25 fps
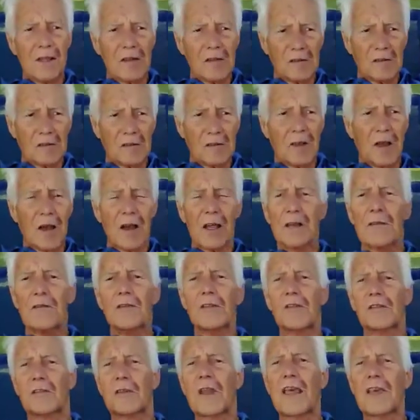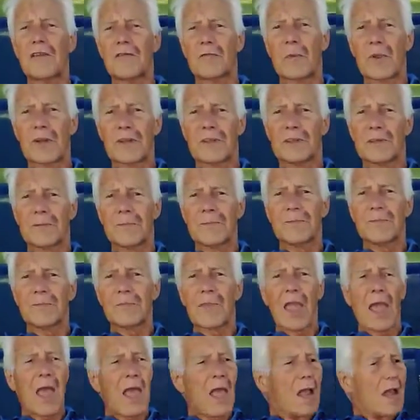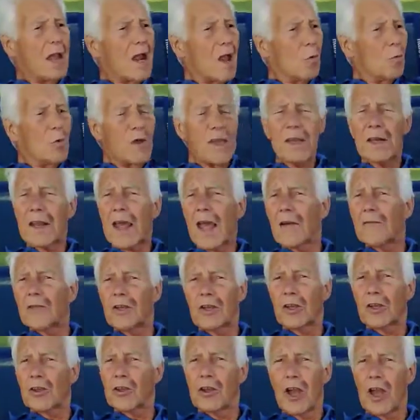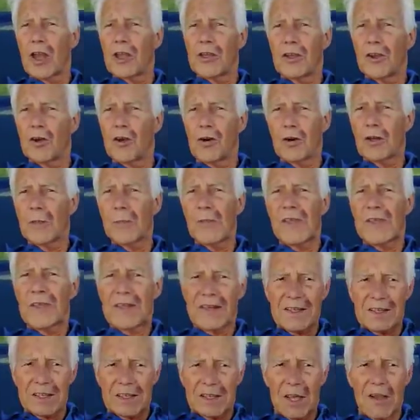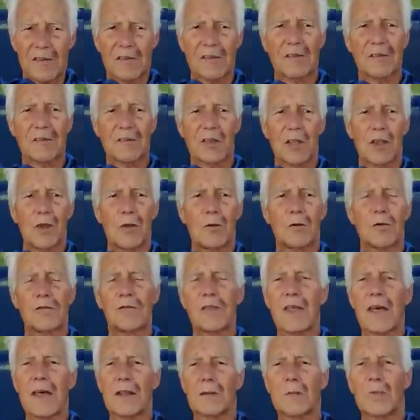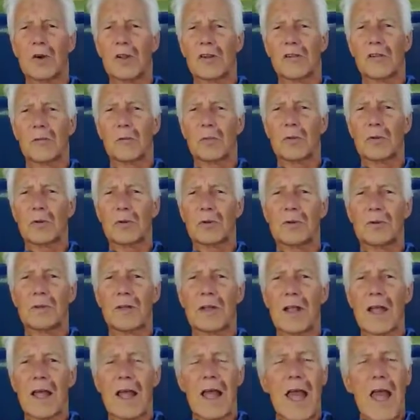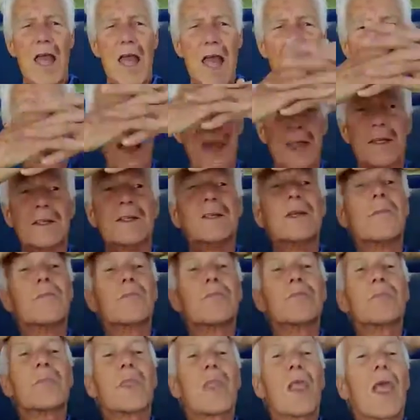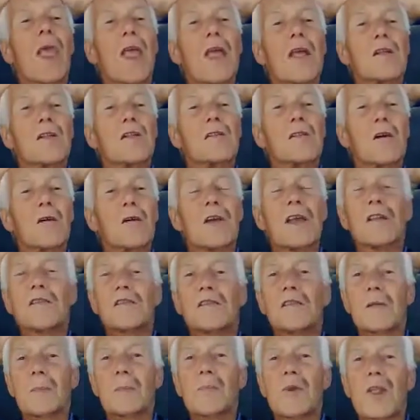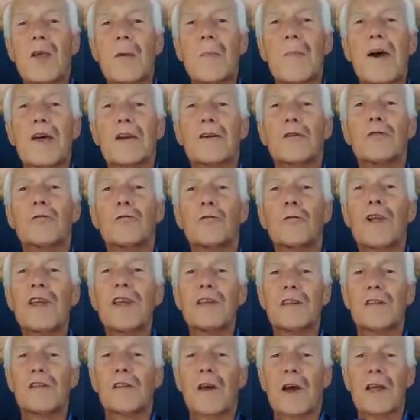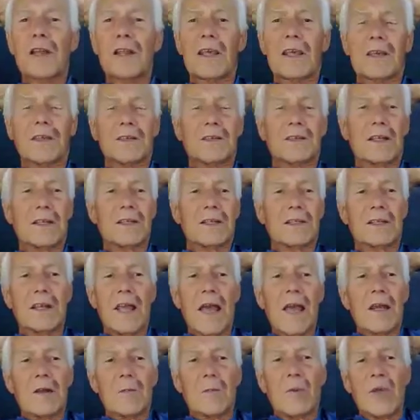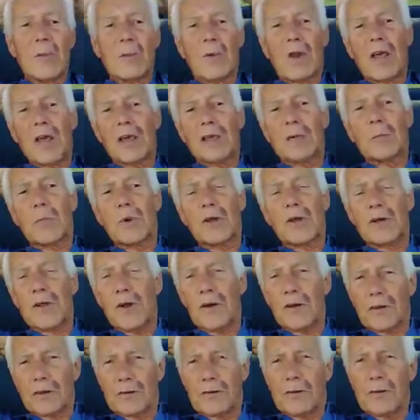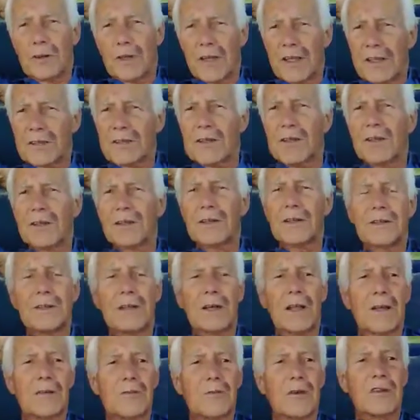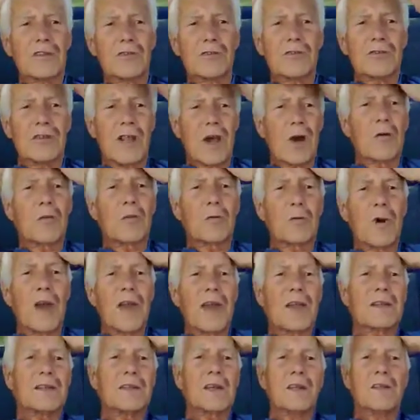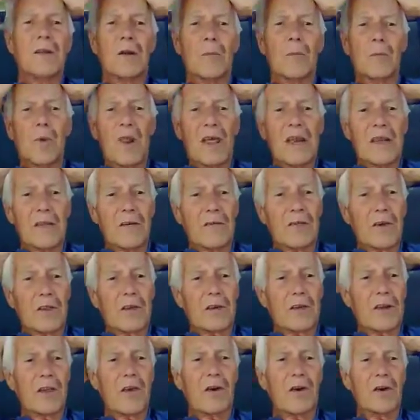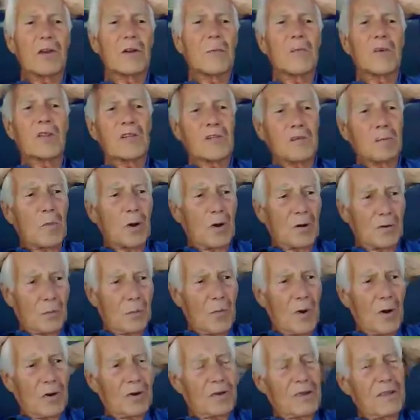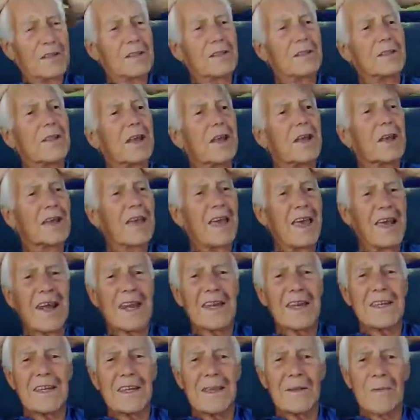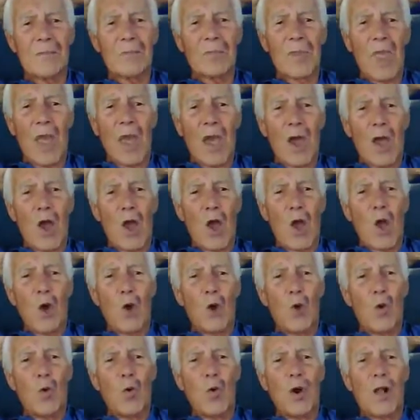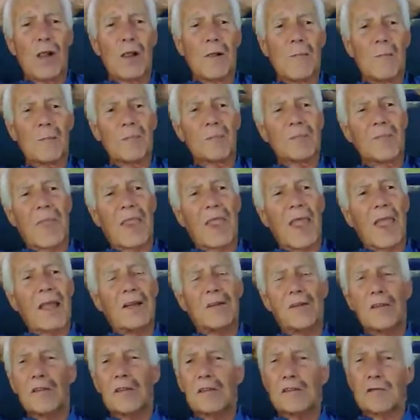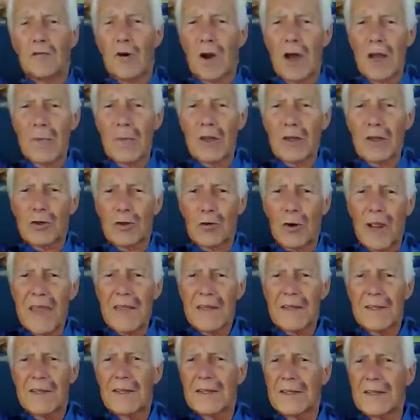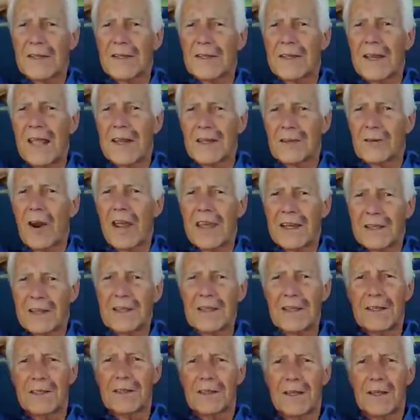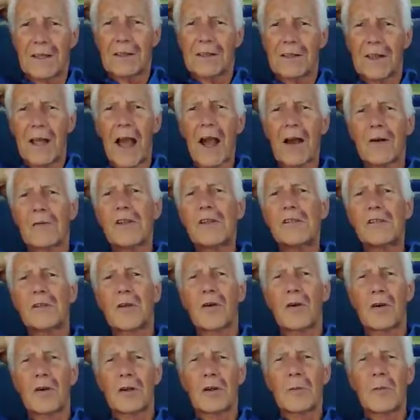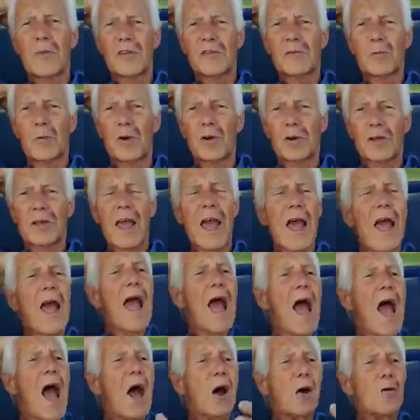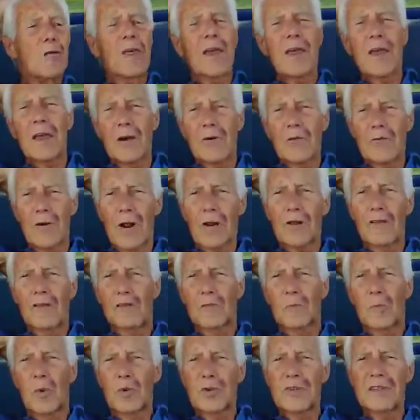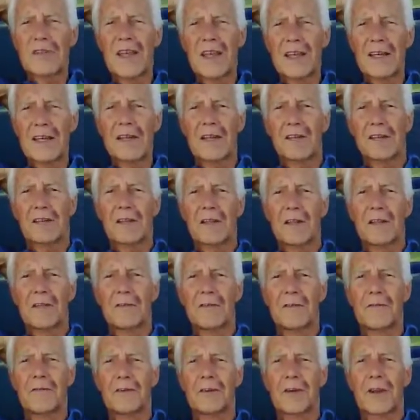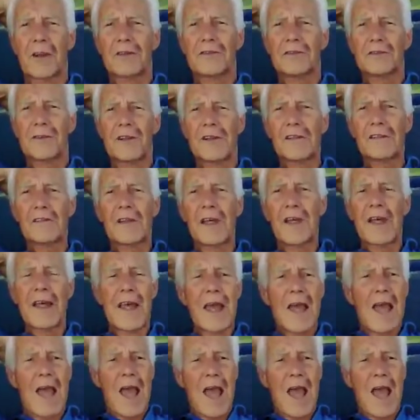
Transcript: And this is a kind of enslavement. Now, we can have an economy that doesn't use that principle, and so it's simply a matter of redesigning it. And, and people like Bernard Lietaer and Richard Douthwaite, and there are plenty of other economists, Mar Margaret uh, Kennedy, who will describe at great, in great detail how these economies work, how they arise spontaneously in different countries,